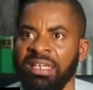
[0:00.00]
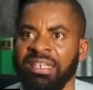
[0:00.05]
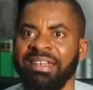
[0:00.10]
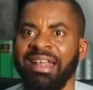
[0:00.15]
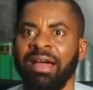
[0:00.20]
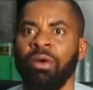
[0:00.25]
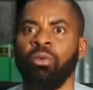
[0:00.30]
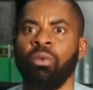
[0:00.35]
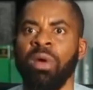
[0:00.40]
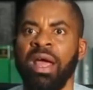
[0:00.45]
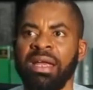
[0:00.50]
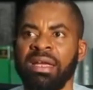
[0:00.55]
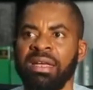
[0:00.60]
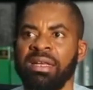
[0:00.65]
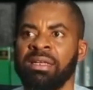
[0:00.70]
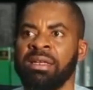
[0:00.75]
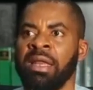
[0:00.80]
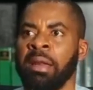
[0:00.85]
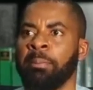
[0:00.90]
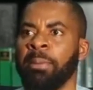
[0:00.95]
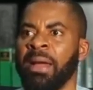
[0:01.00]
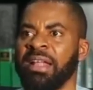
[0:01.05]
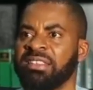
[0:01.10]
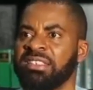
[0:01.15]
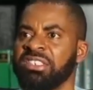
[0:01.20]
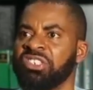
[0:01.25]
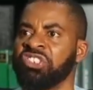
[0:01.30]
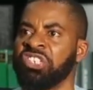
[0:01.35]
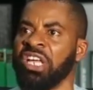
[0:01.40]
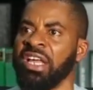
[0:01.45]
then when the
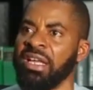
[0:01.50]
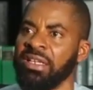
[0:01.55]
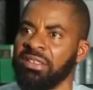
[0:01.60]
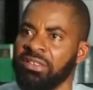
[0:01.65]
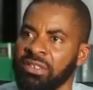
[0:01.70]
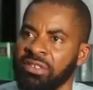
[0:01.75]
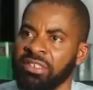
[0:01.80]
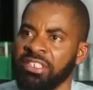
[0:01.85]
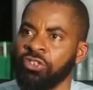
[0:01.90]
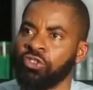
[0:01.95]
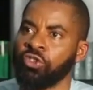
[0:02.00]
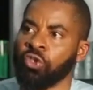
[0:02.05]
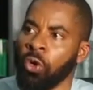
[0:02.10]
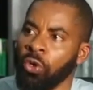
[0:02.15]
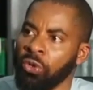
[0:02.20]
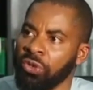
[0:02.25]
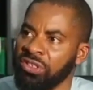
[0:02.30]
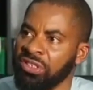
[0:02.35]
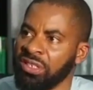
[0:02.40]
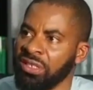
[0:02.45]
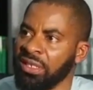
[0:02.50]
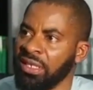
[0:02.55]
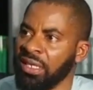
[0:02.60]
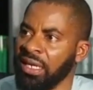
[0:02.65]
party changed, rezoned,